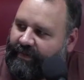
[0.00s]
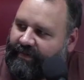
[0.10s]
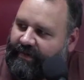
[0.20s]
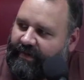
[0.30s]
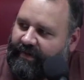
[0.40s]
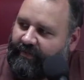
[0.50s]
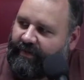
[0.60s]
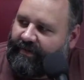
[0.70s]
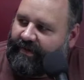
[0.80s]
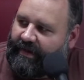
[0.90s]
a
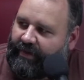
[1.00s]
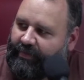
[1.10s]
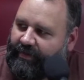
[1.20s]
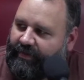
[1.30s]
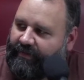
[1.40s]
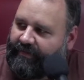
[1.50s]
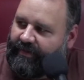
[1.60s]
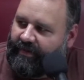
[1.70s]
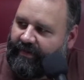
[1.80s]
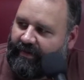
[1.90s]
helper
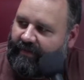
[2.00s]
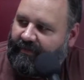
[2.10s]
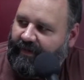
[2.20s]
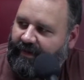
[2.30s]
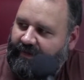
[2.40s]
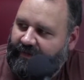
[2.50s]
of Vaughn's.